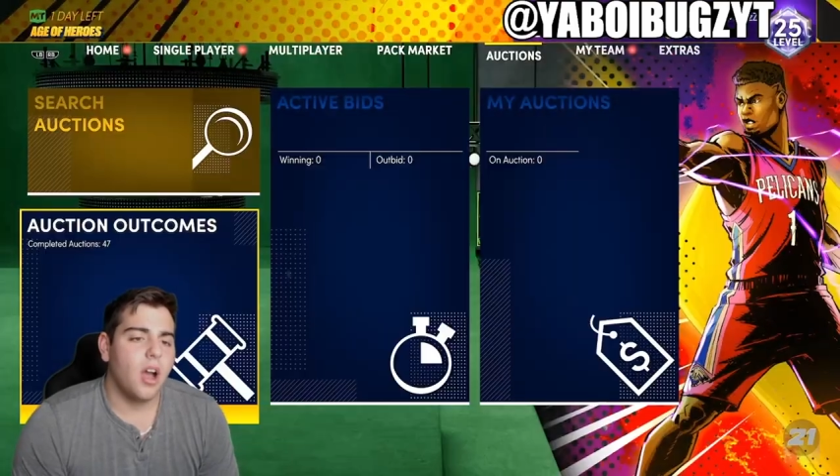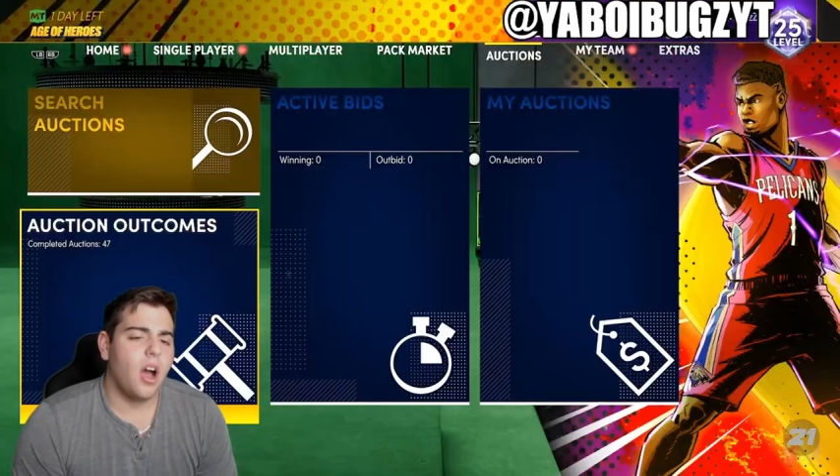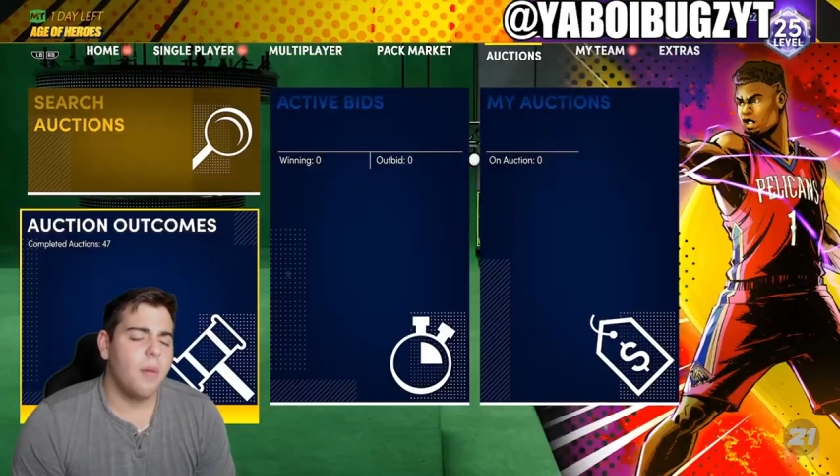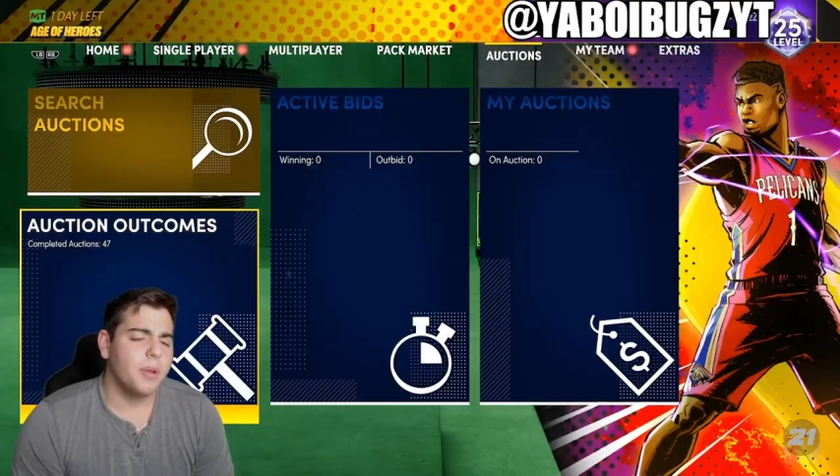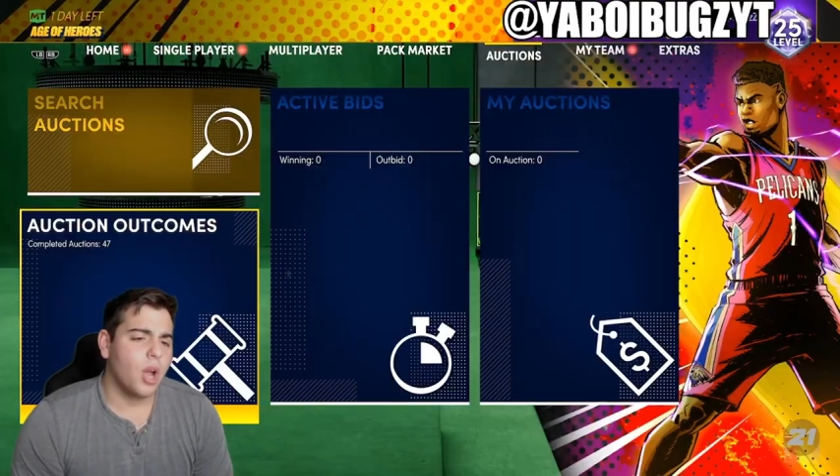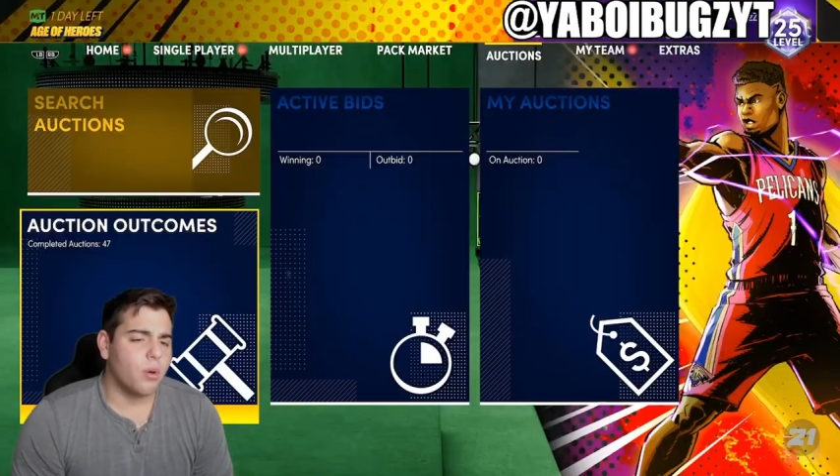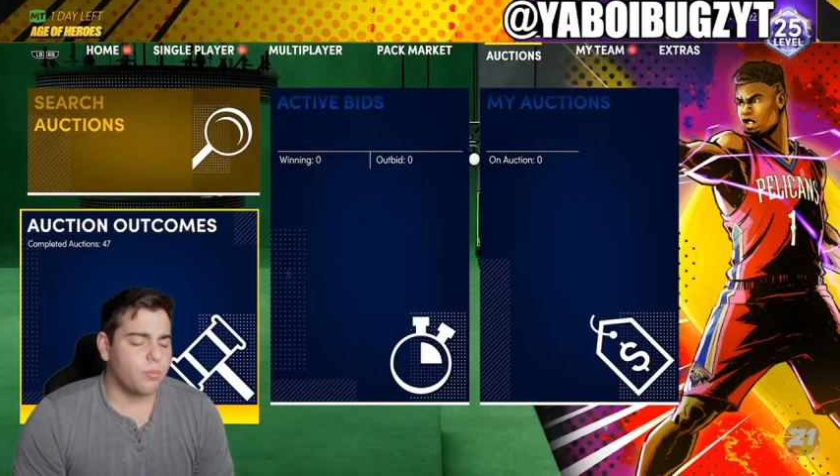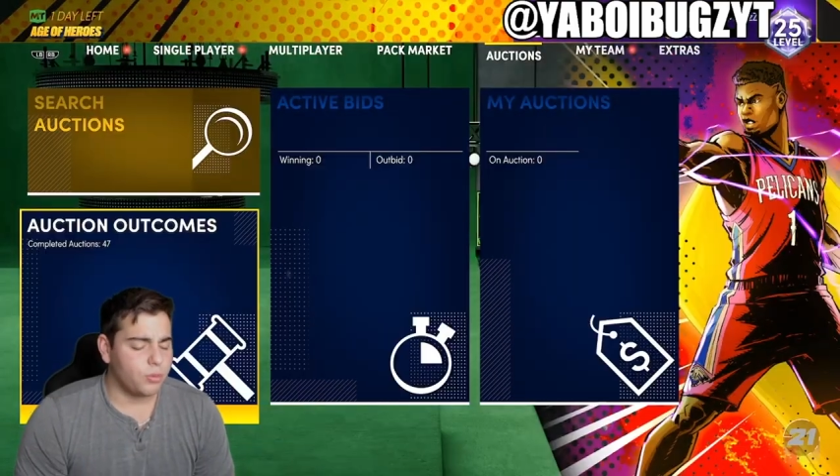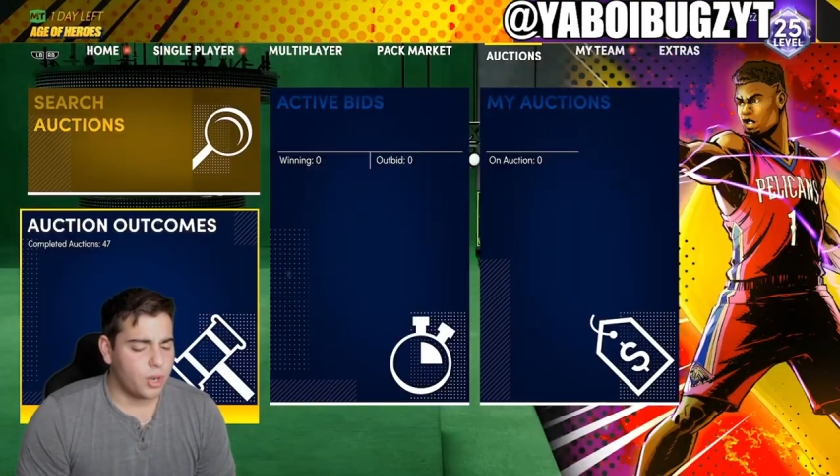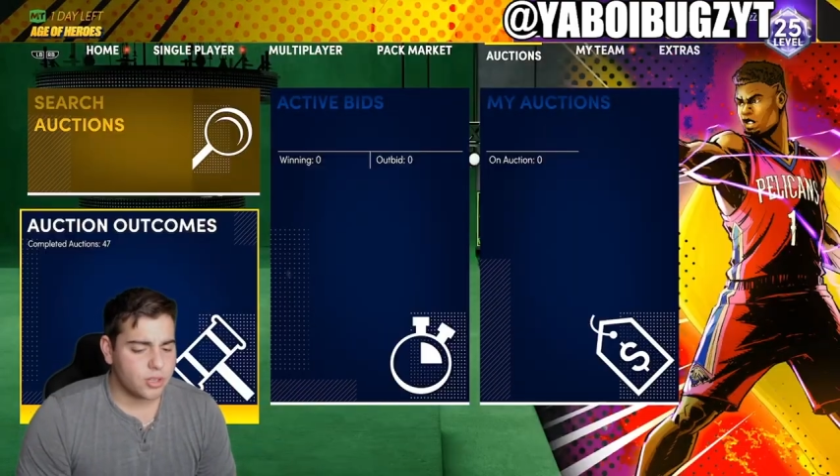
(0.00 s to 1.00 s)
Um, but yo,
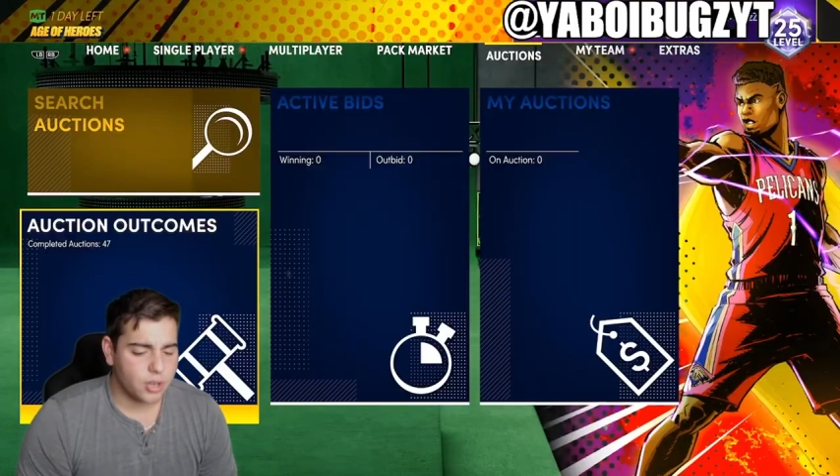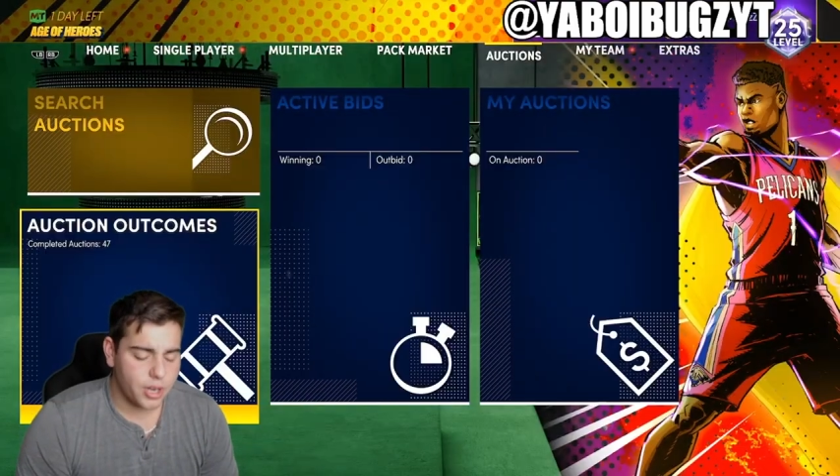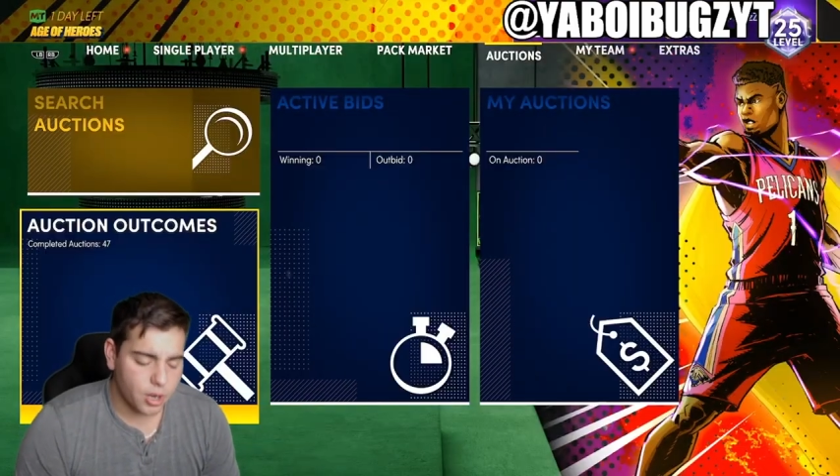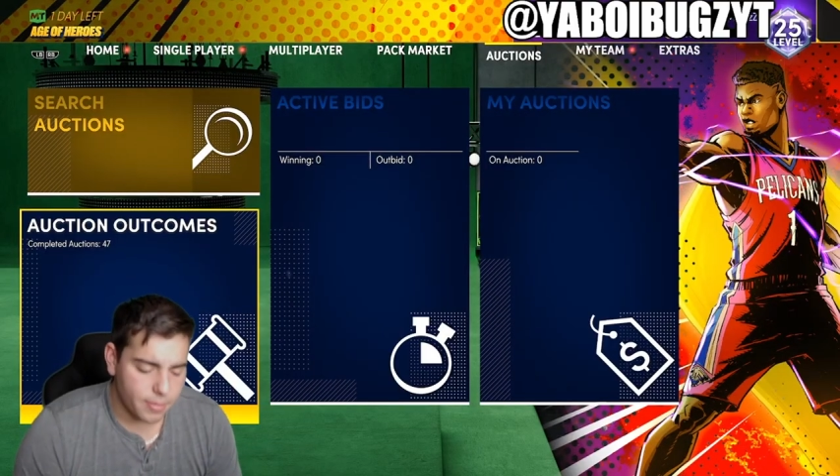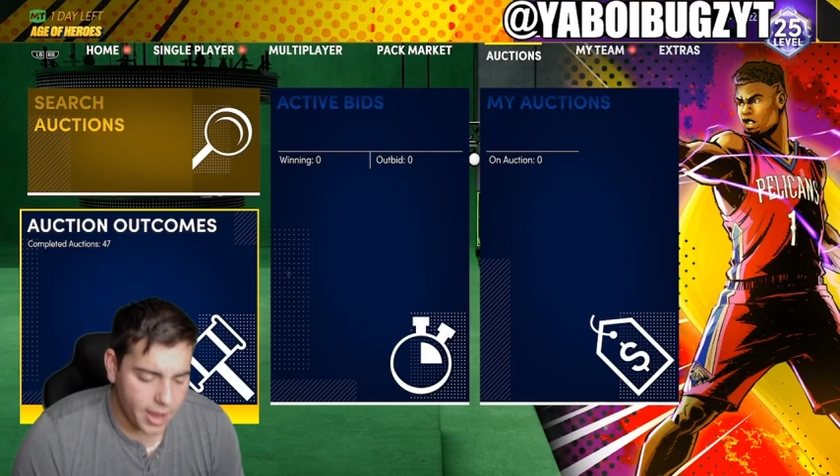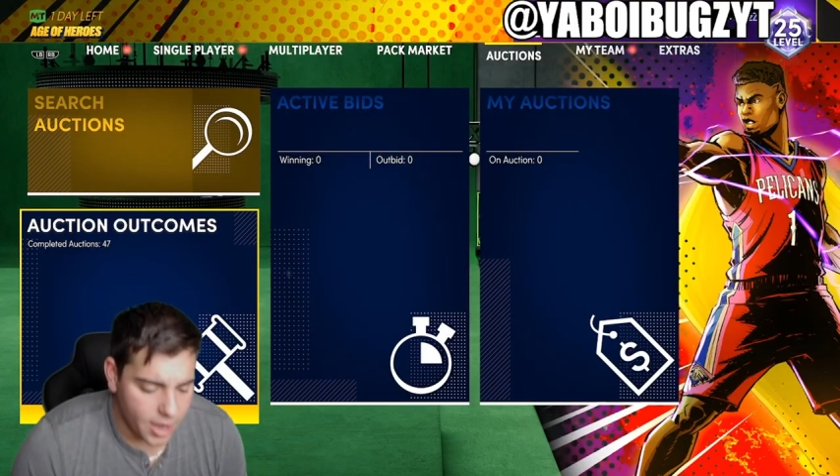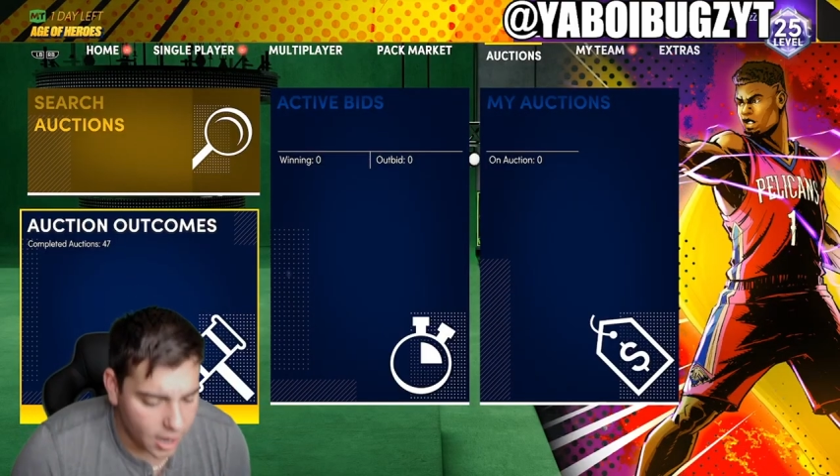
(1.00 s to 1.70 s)
you guys are here, man.